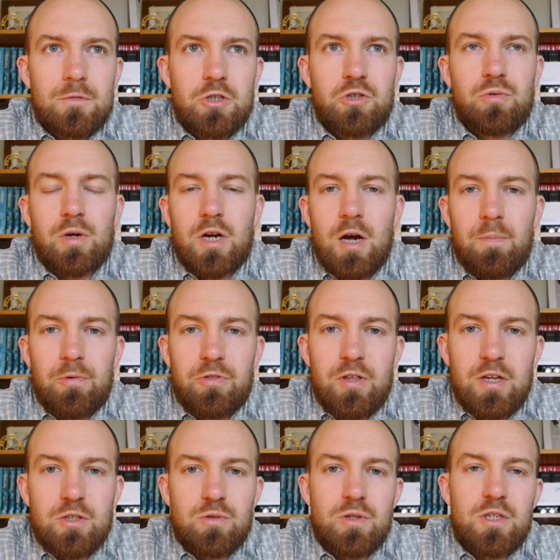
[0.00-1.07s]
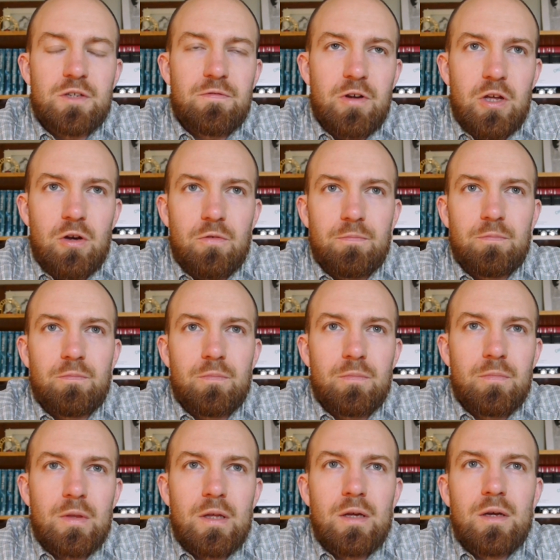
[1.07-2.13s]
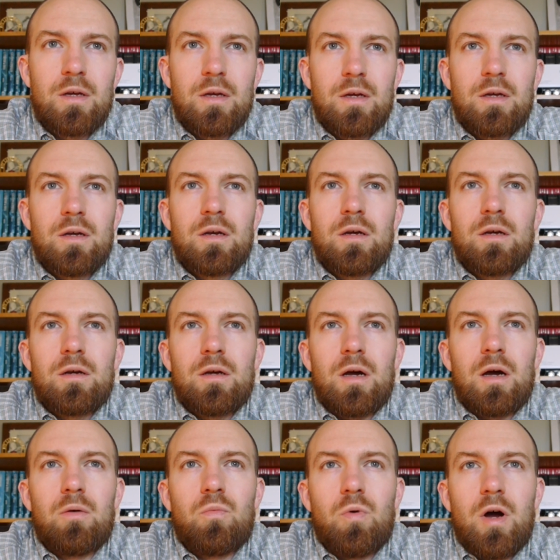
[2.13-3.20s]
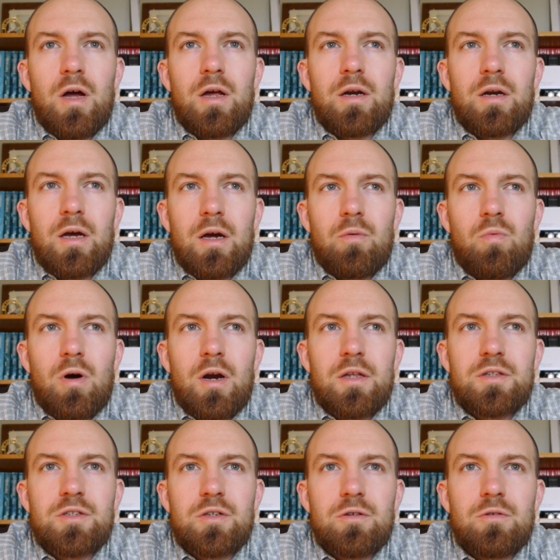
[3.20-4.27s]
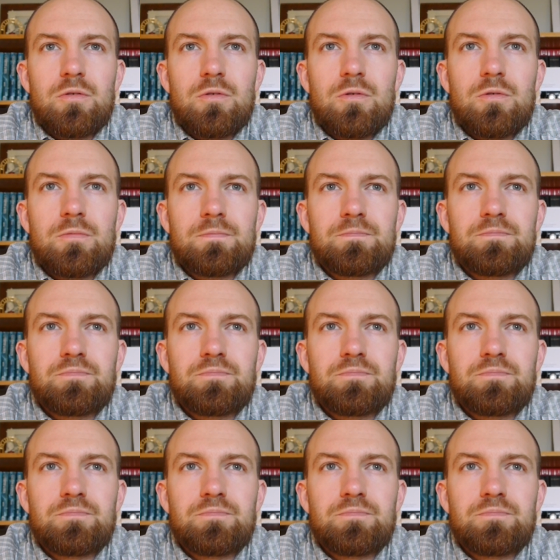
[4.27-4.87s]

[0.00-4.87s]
do a couple things with this video. One, I wanted to